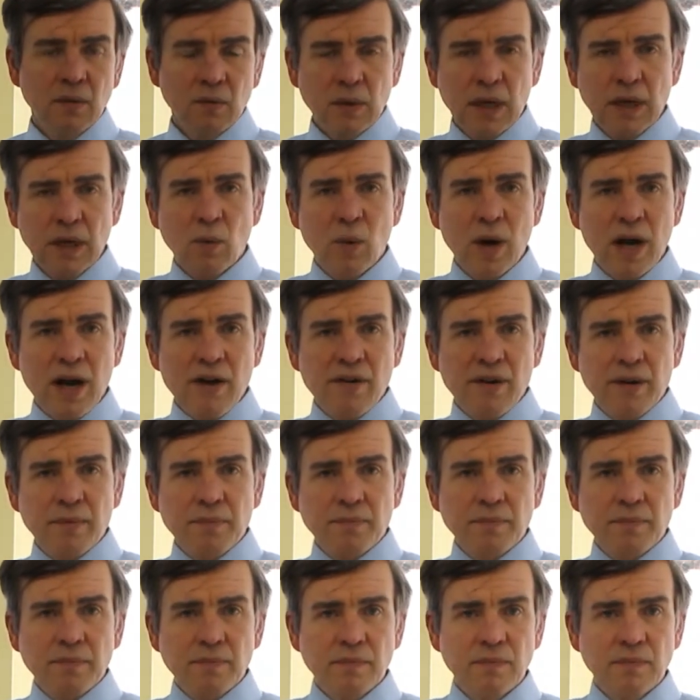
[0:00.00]
I wear a
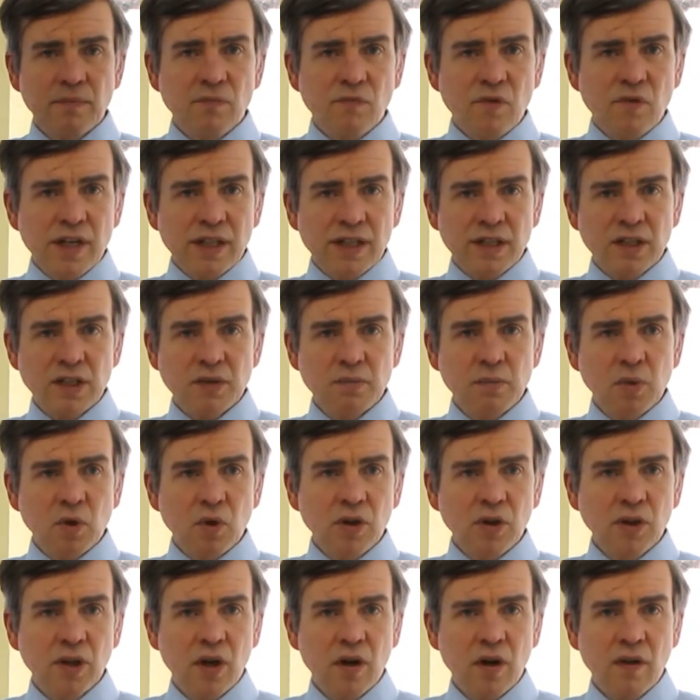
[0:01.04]
really
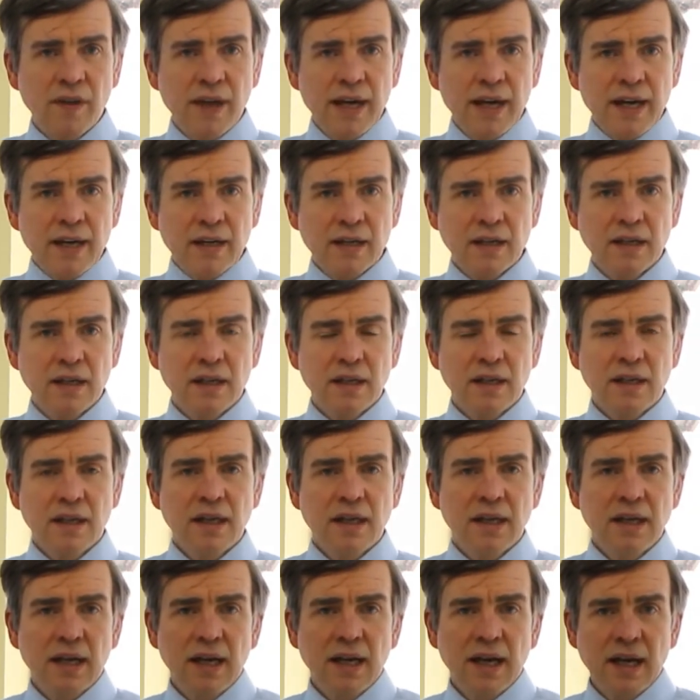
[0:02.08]
small knot there,
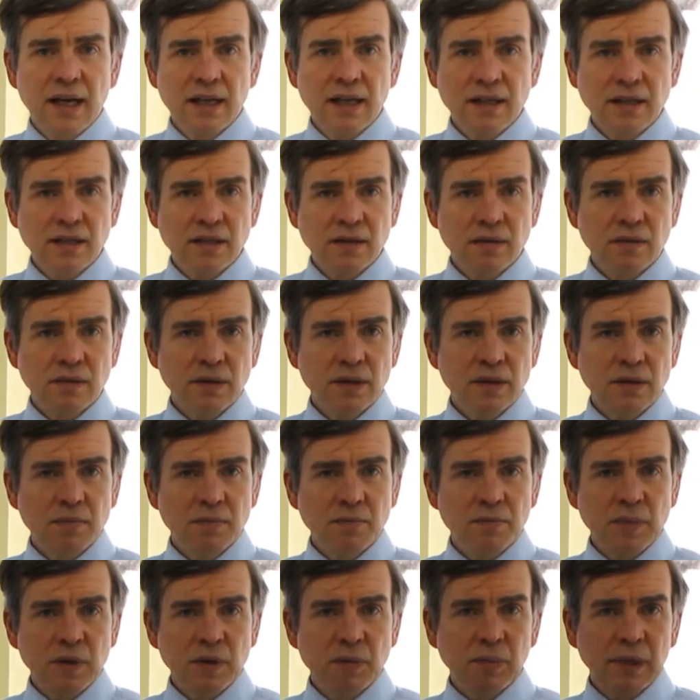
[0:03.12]
and
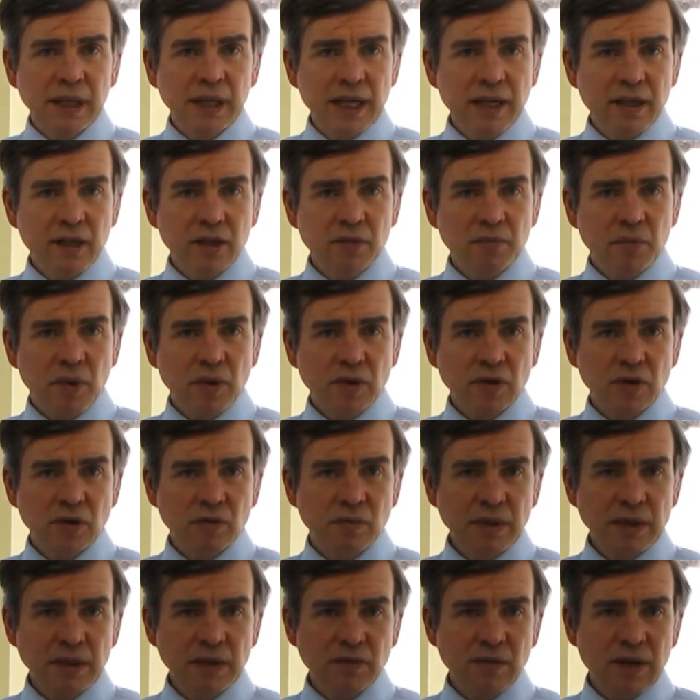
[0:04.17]
the blade at the bottom
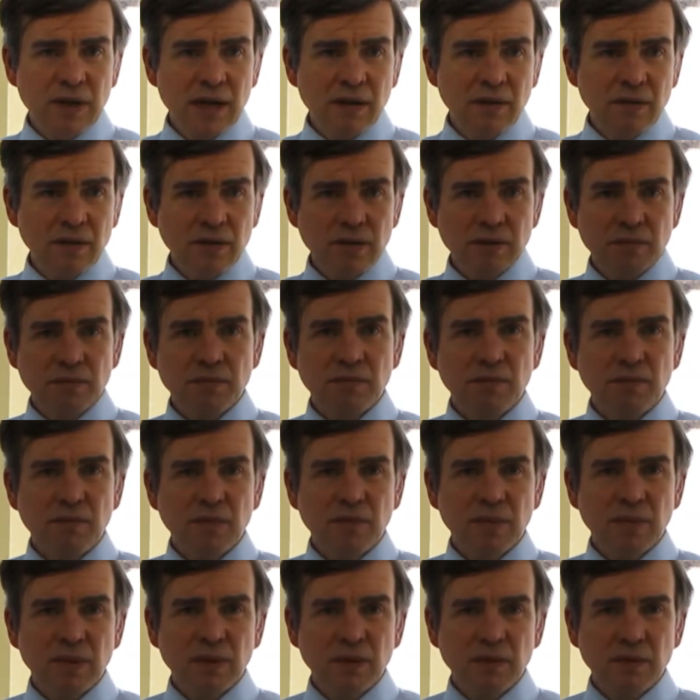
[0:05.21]
is around
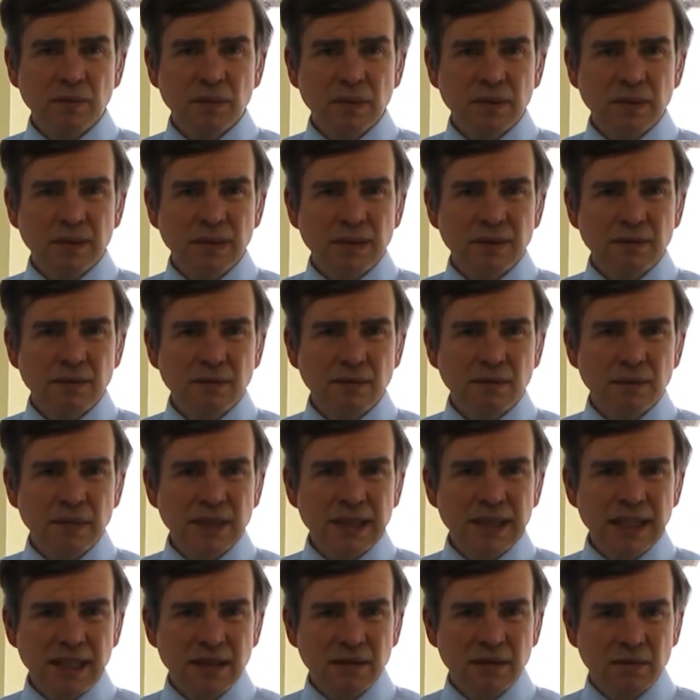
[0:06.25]

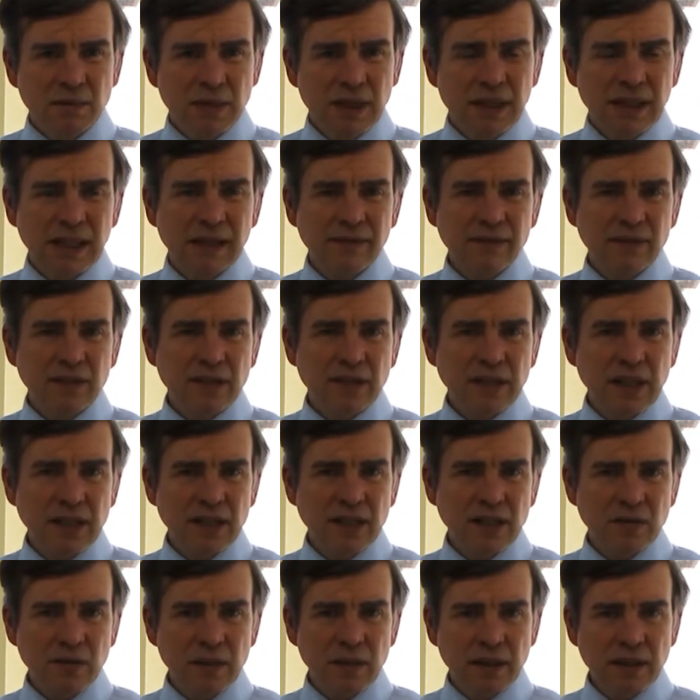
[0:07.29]
10-11
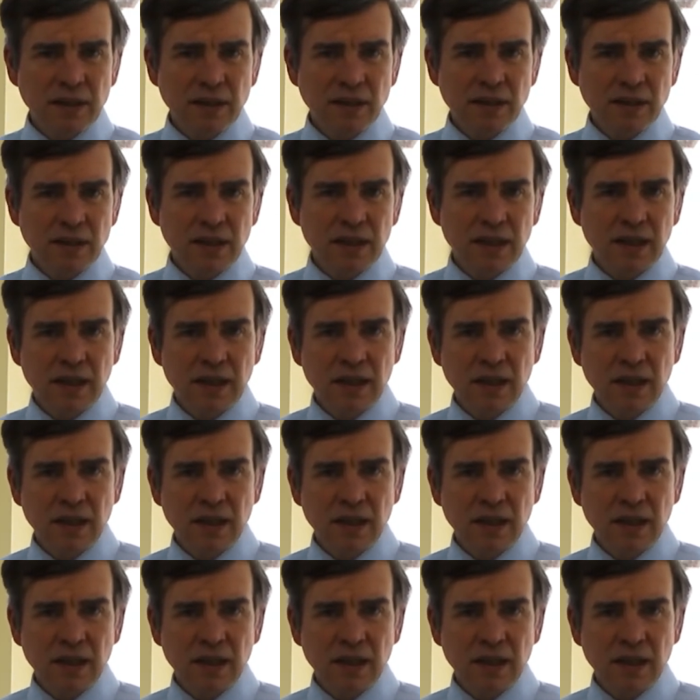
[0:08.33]
centimetres.